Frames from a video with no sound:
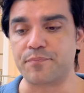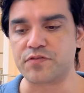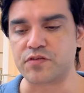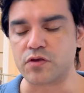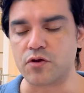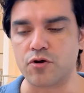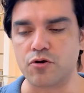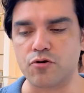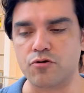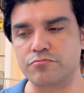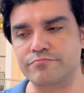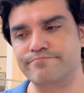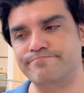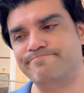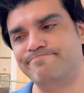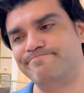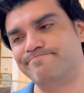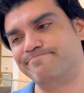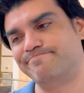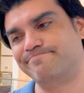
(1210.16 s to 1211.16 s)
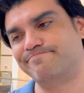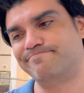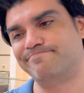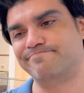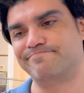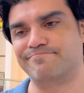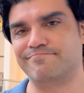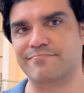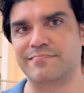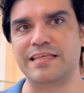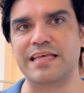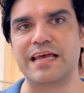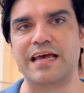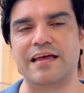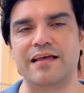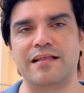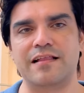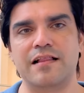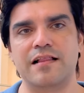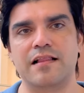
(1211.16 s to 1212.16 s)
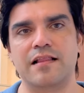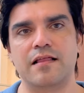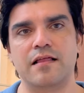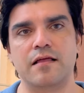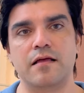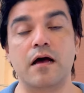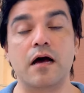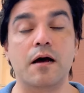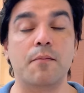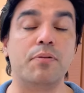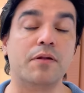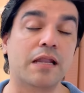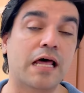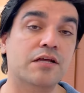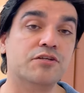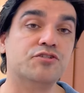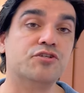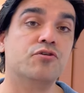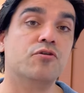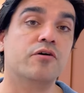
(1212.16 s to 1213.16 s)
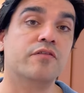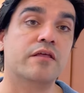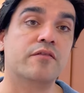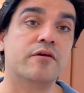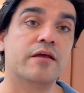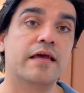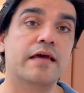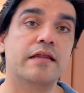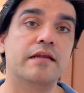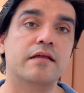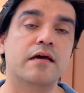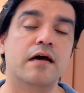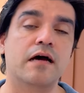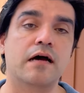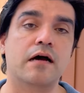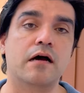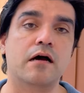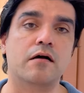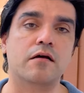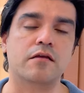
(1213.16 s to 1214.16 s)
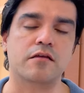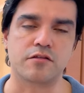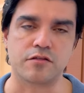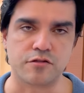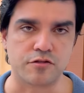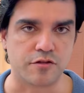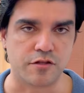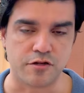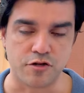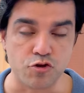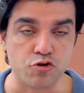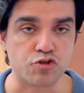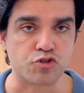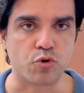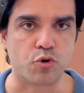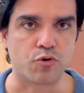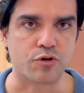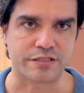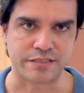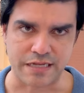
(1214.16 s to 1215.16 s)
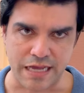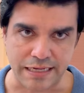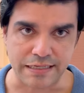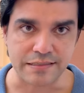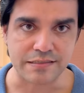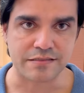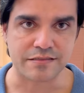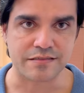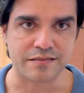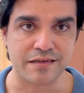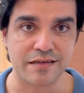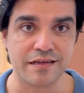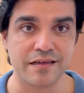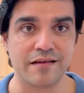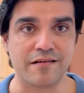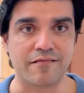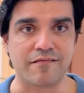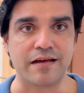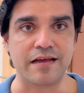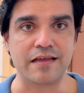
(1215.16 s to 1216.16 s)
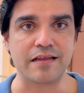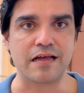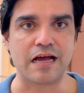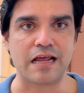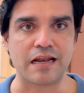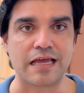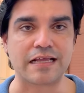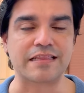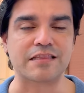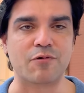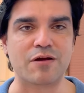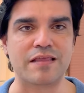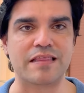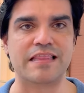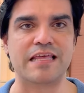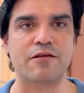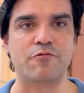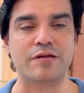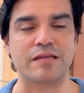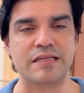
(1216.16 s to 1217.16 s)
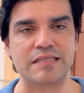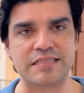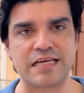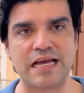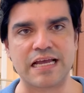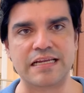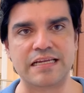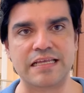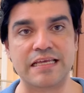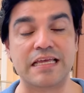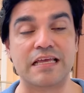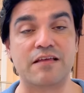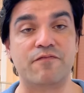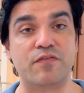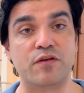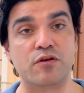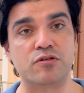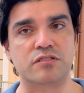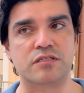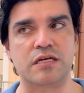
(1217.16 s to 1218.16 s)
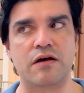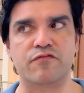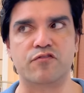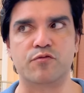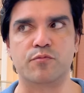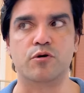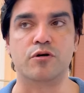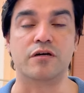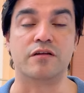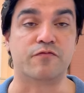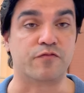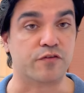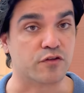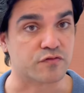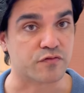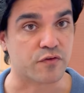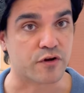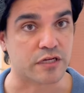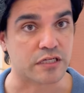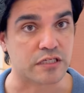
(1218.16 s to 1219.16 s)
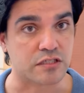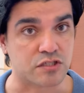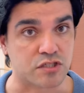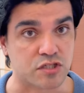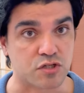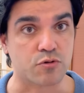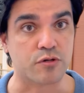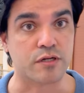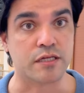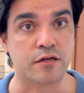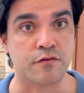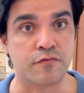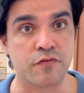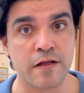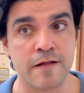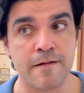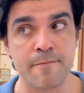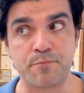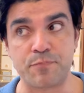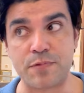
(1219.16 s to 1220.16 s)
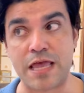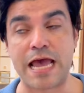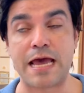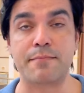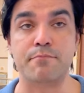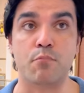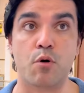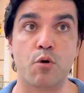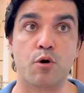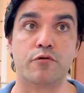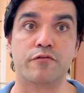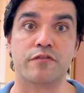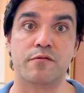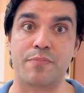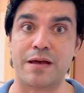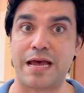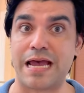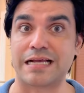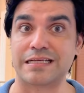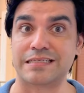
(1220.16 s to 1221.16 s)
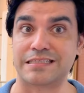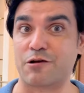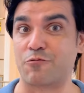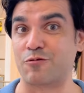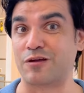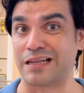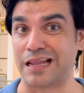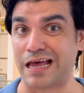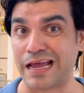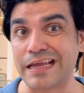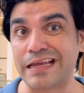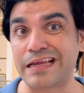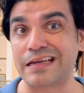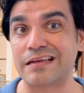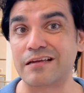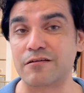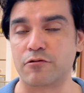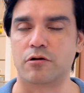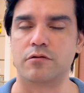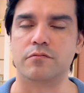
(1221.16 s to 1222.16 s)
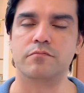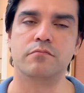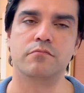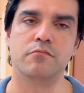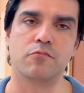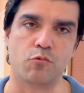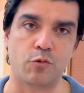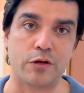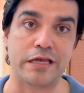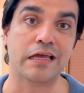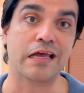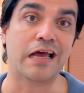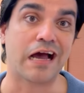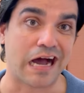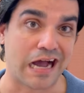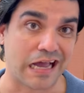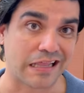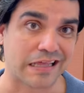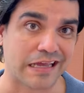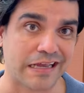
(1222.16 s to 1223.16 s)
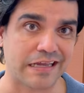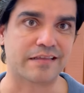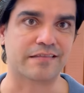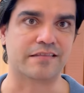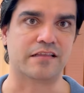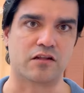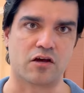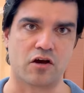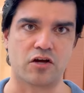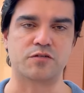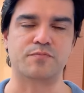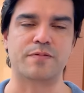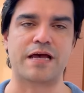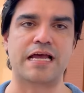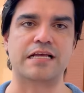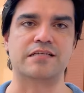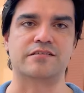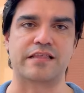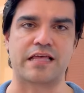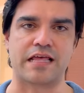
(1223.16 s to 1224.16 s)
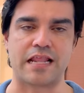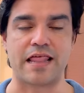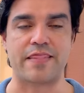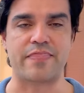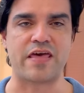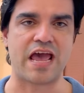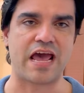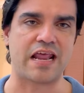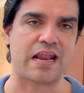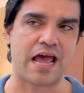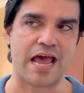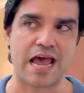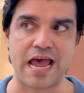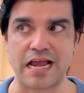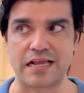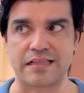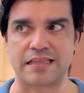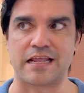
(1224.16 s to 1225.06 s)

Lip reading: So, yeah. Bellagio, on the other hand, the new store is nice, right? I like the way that they redesigned it. It feels comfortable. It feels very intuitive. They had more of the bags that we like, or I like the large bags. They had a hack.